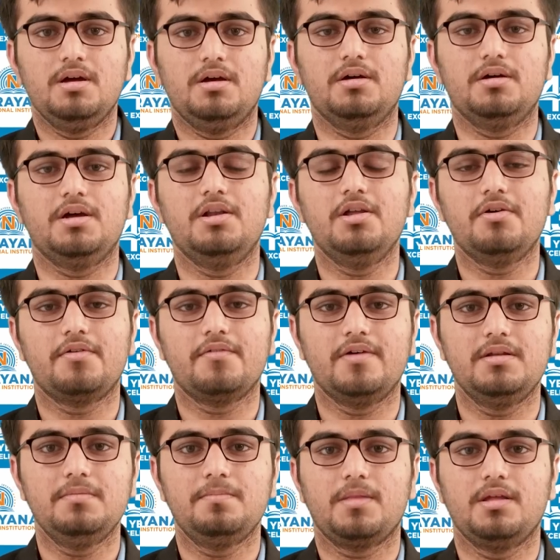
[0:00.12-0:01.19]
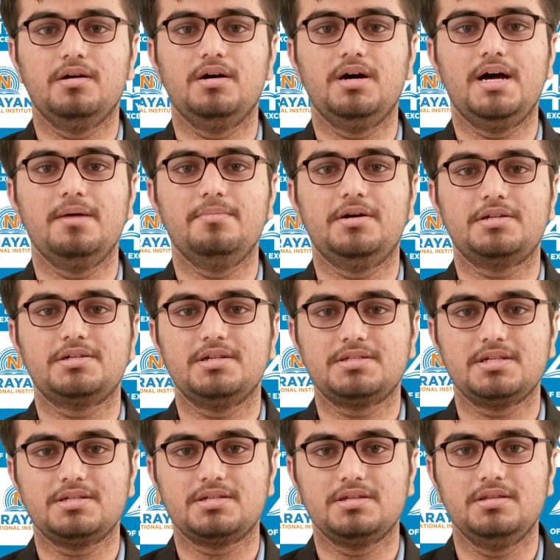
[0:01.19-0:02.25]
Uh, hello everyone, uh, I am Harshal
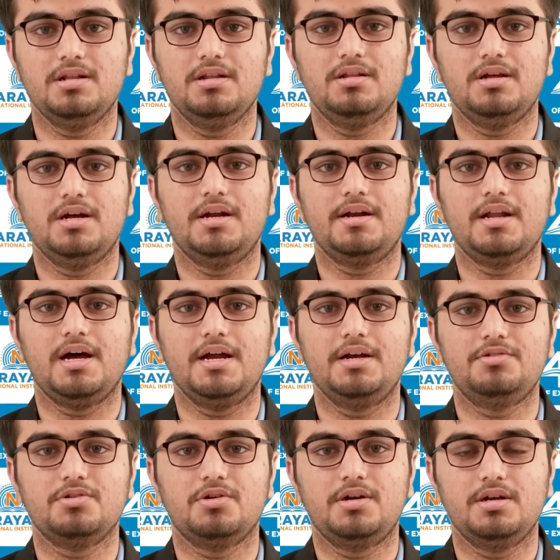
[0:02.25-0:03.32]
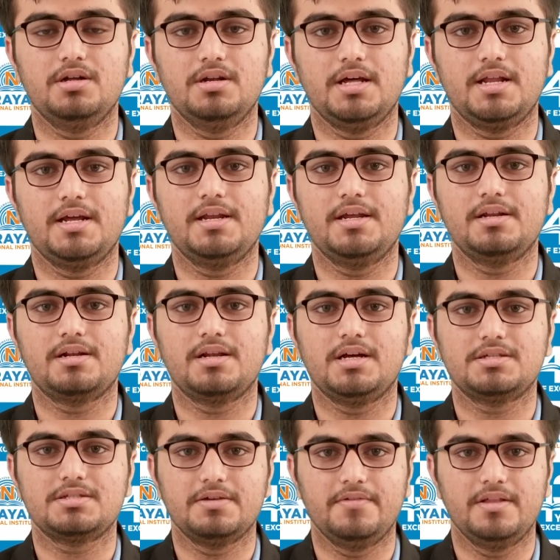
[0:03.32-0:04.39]
Singh Sindhal and I had joined uh, Narayana in
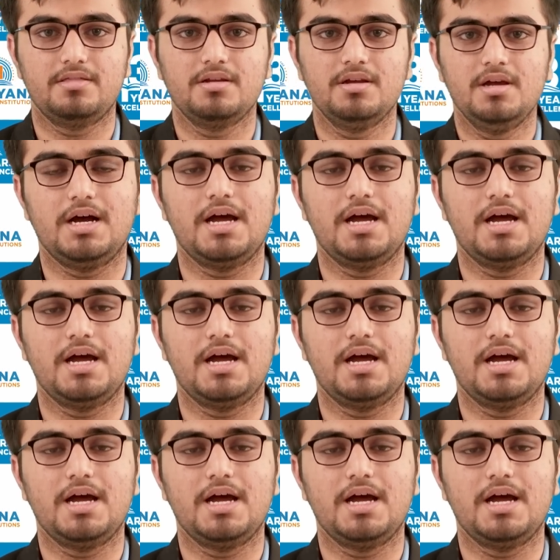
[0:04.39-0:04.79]
class seventh.